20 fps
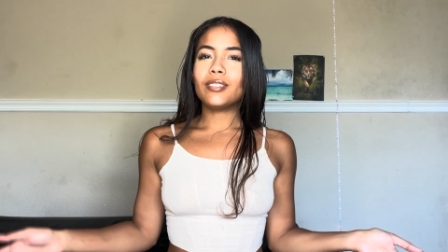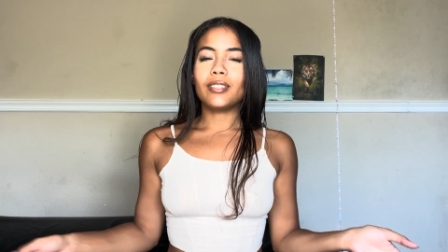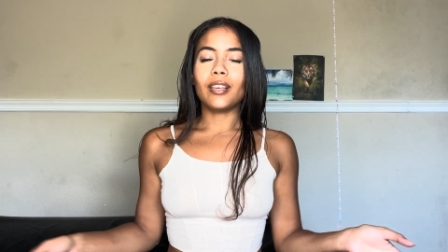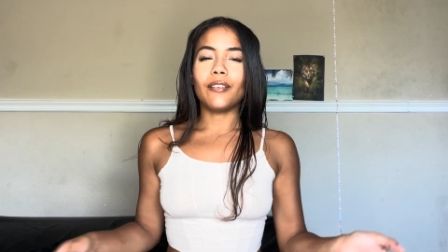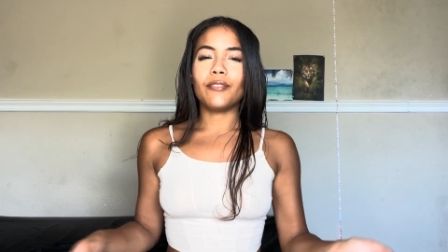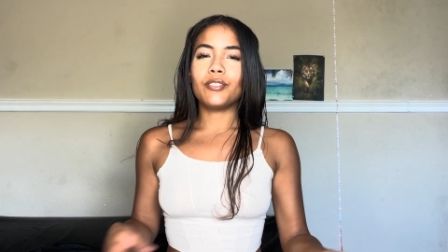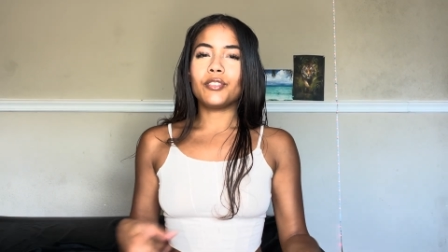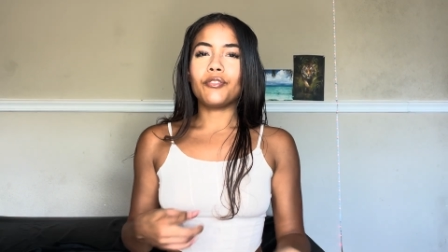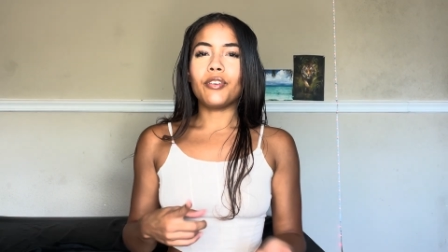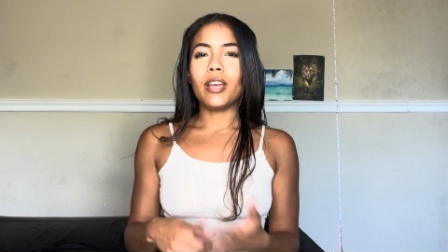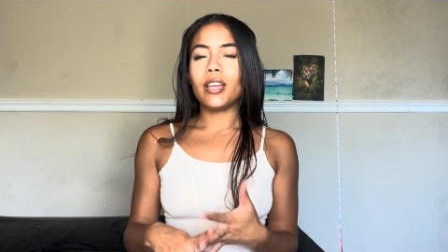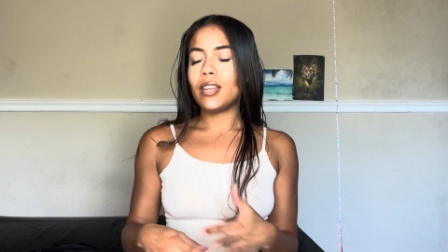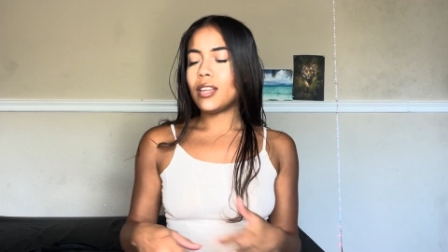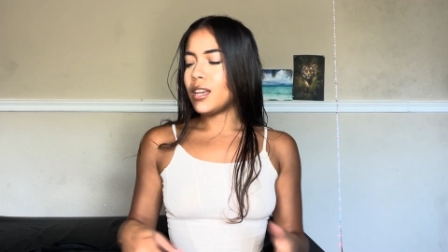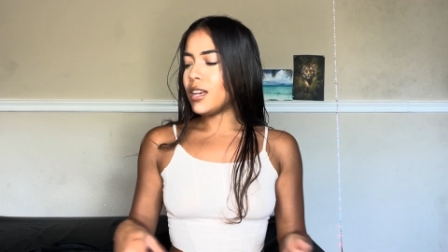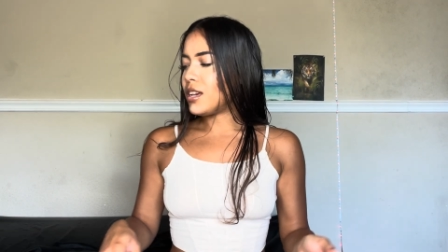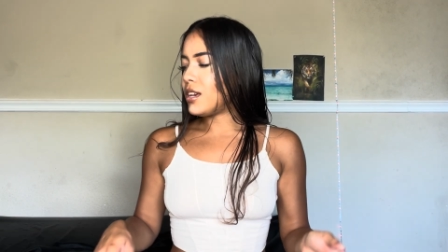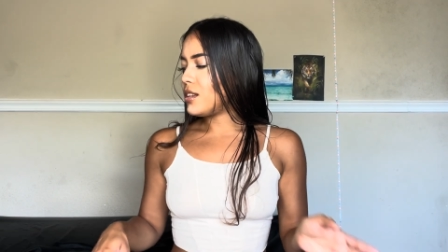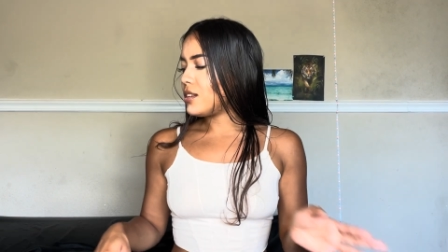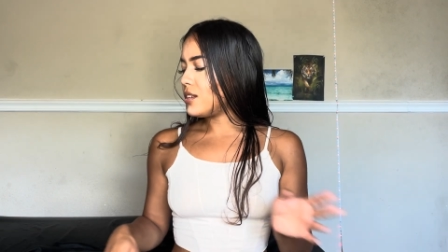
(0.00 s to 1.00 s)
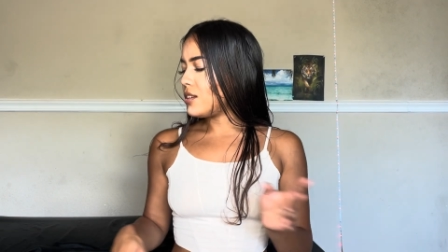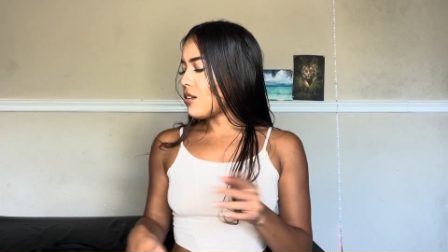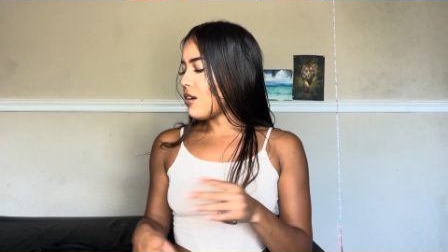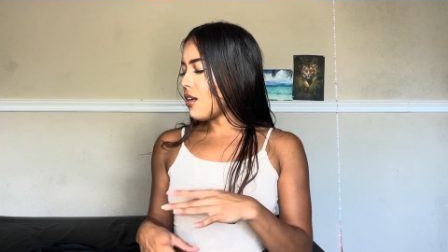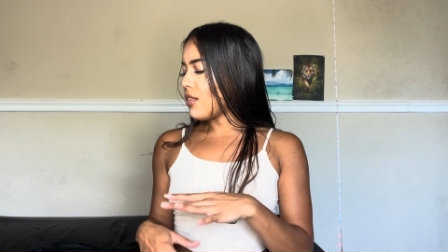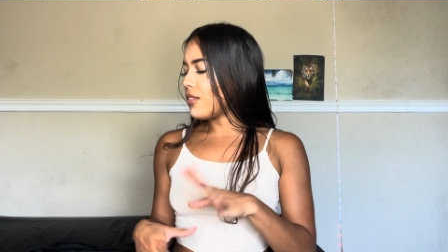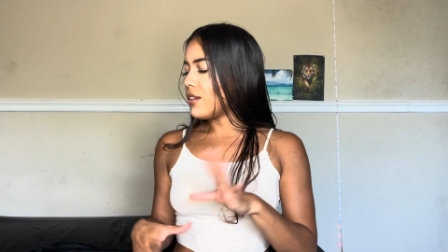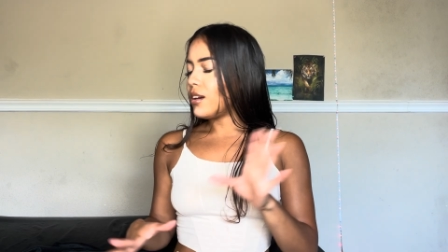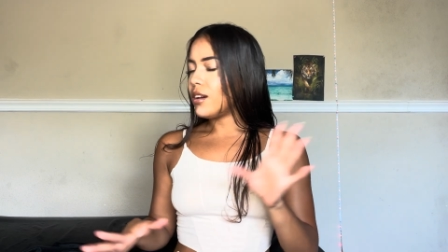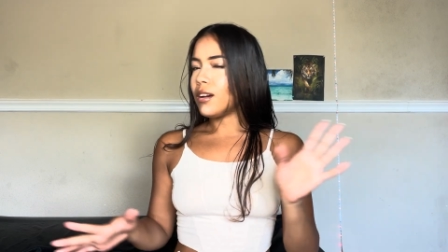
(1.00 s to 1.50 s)
I've straightened it, did all
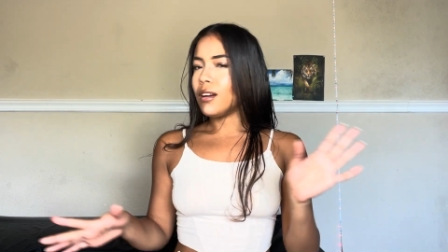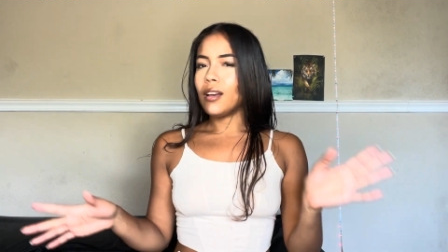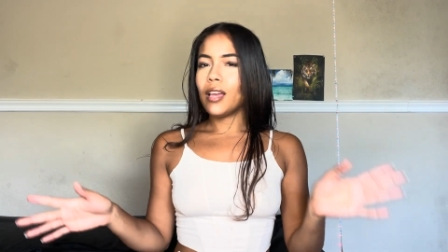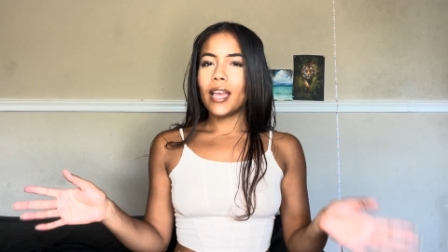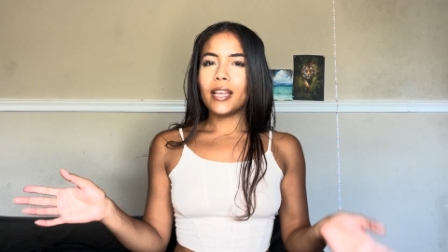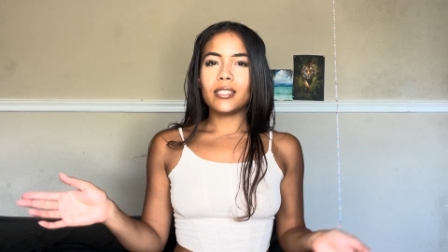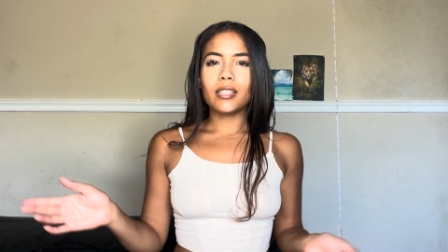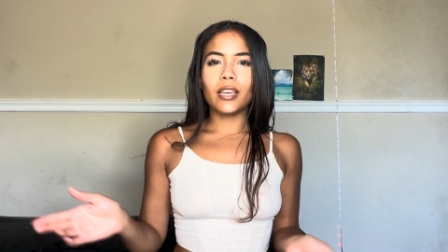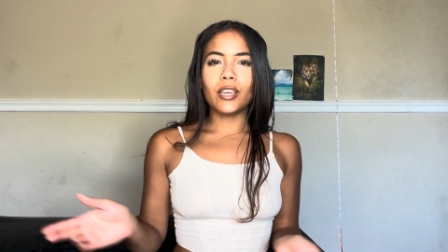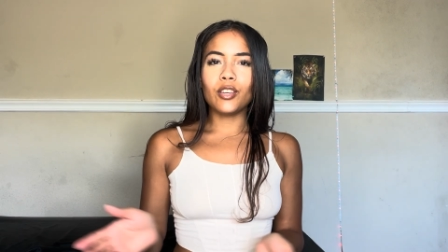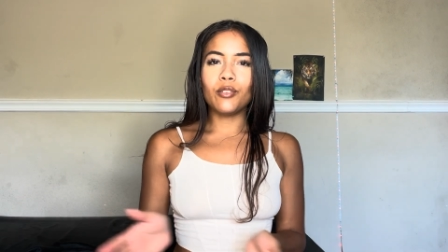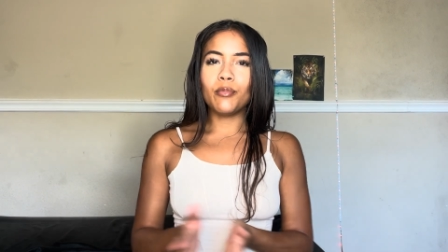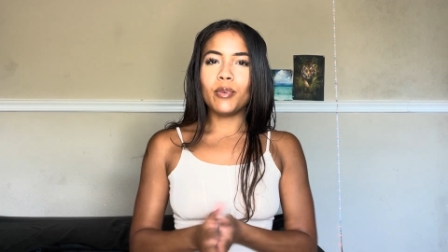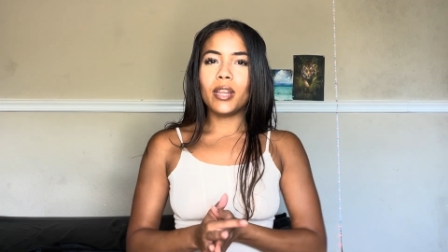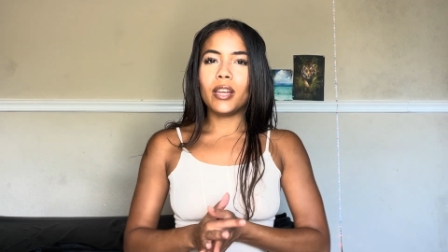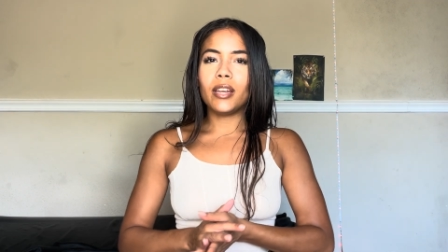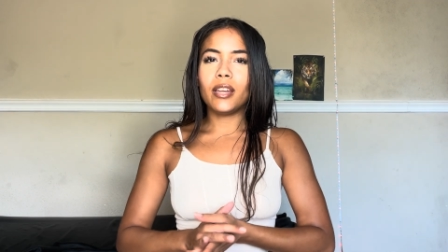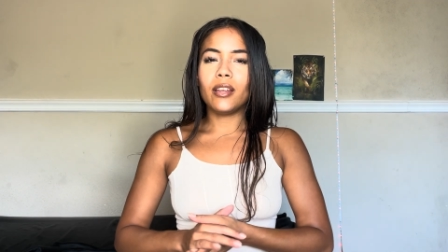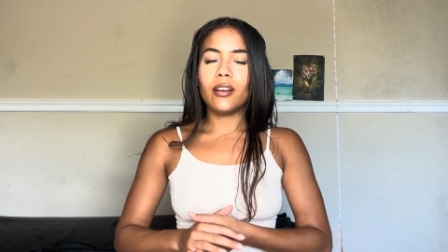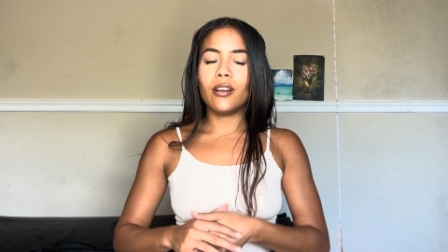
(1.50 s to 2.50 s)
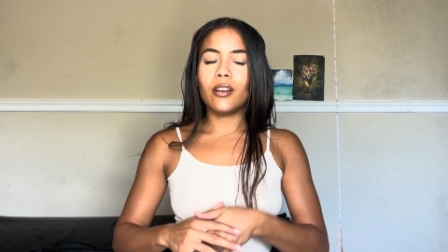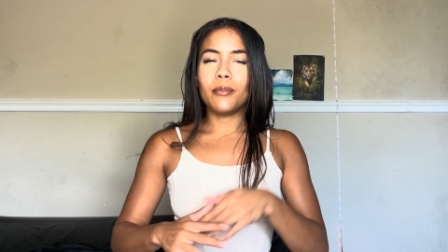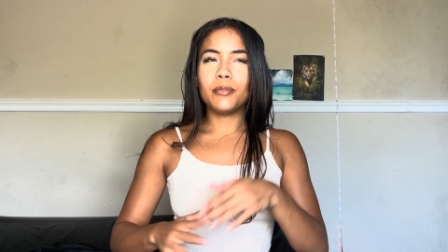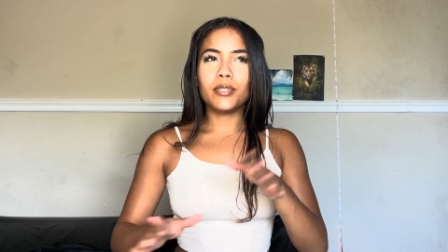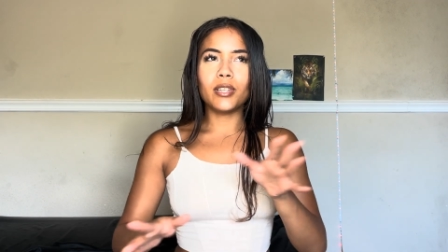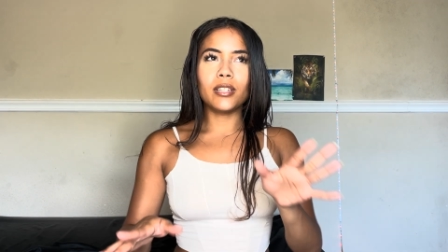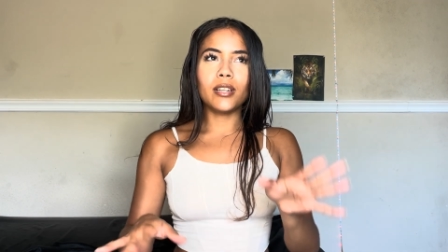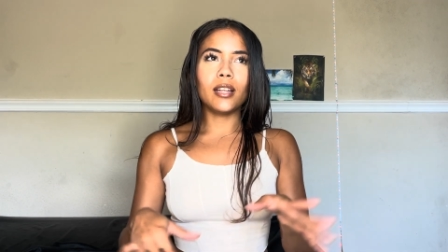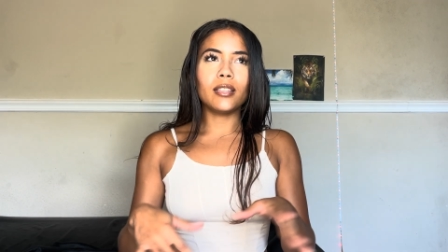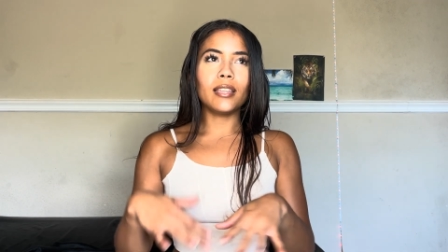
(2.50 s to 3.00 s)
the anti-humidity, or I'm
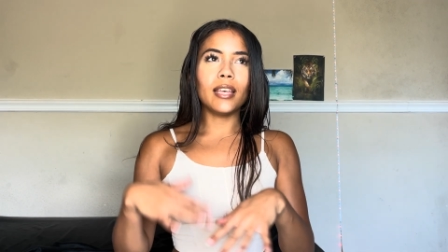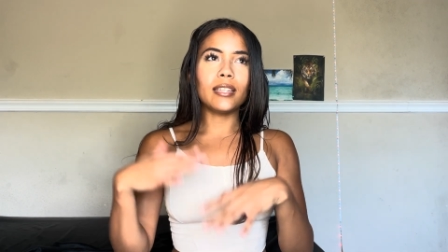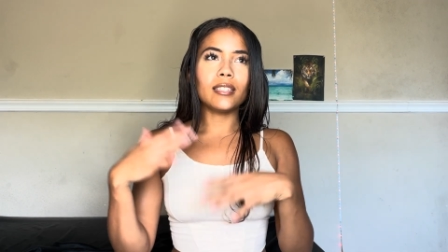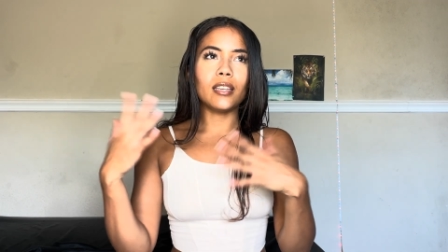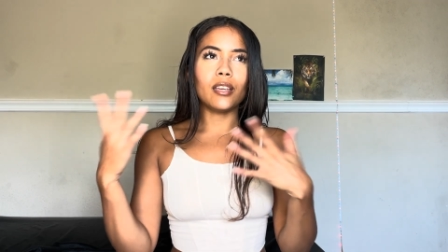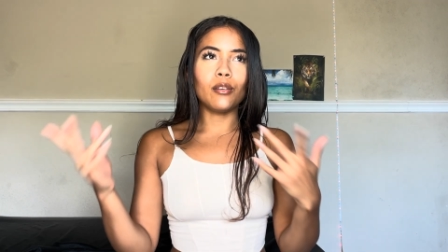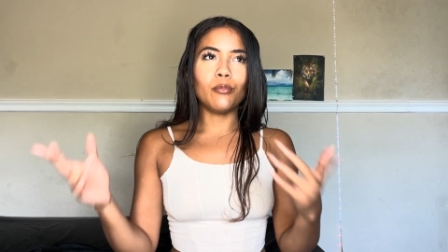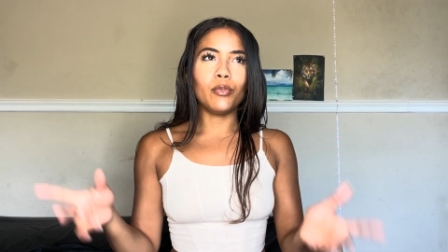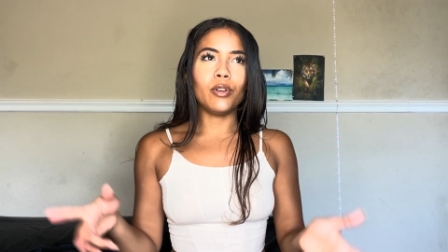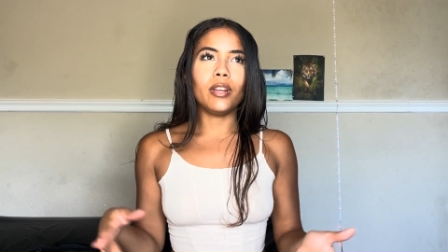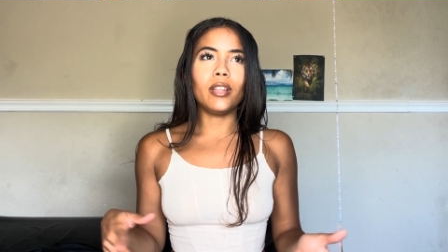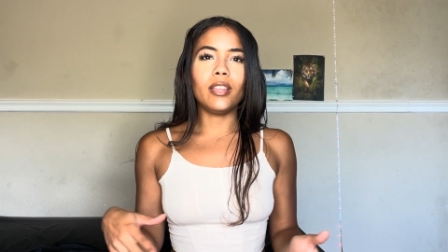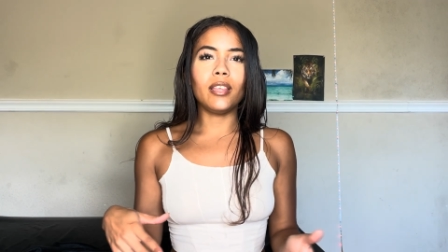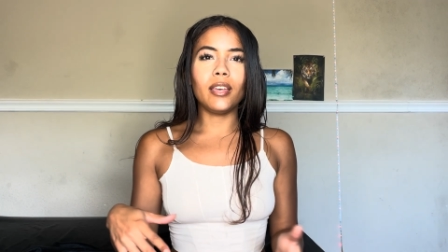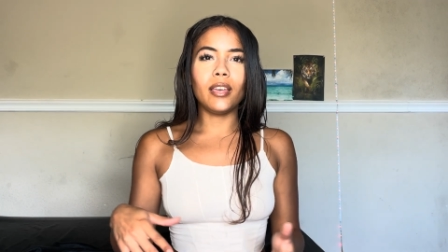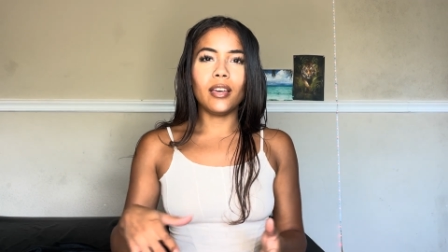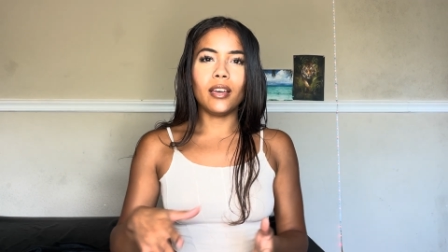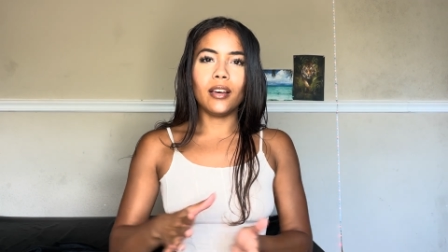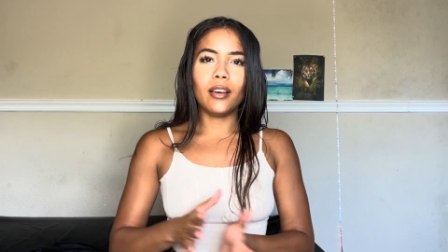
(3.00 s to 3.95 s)
sorry, not anti-humidity,